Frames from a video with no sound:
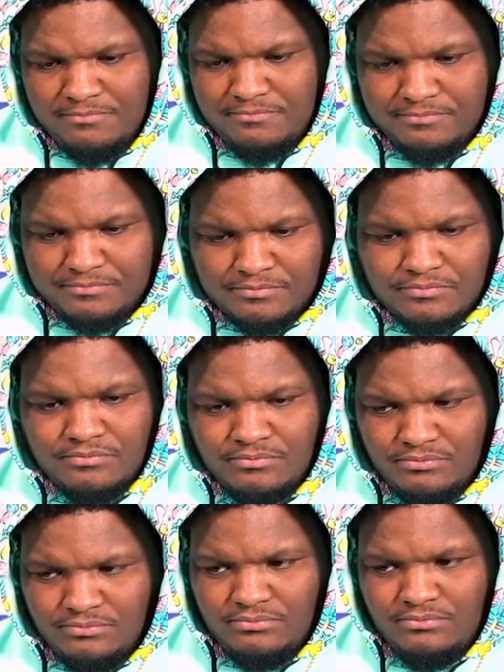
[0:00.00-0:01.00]

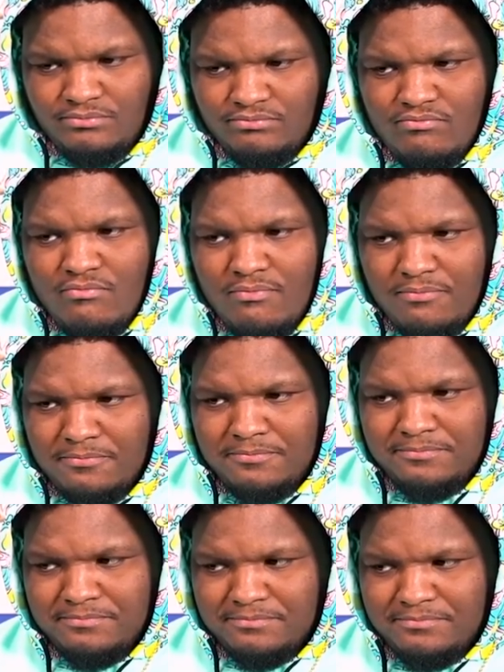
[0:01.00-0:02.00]

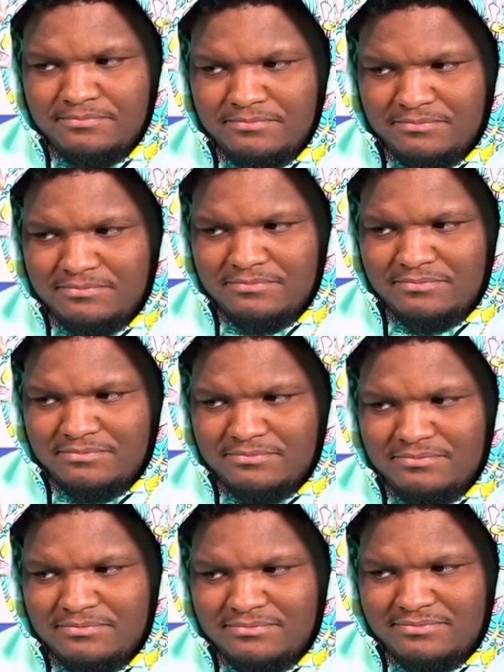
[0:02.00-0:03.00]

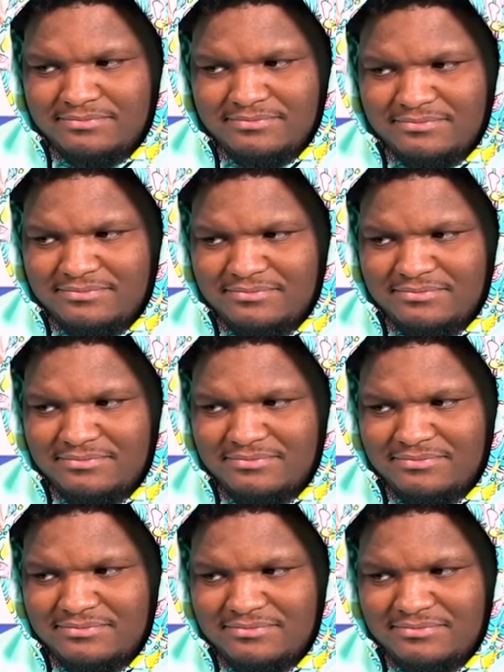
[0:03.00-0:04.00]

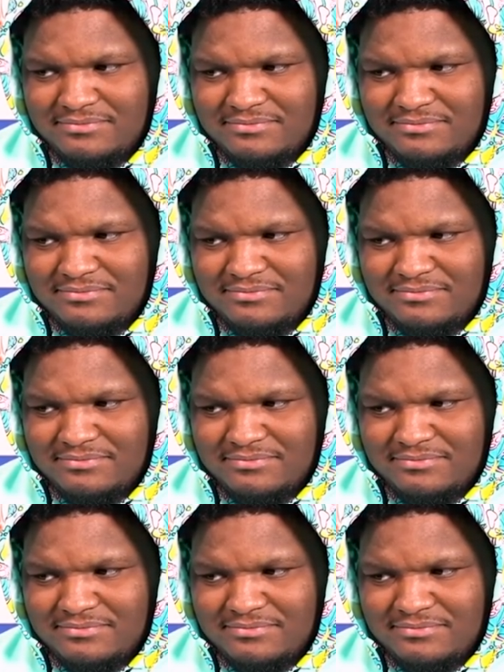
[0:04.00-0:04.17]
The person shown says nothing.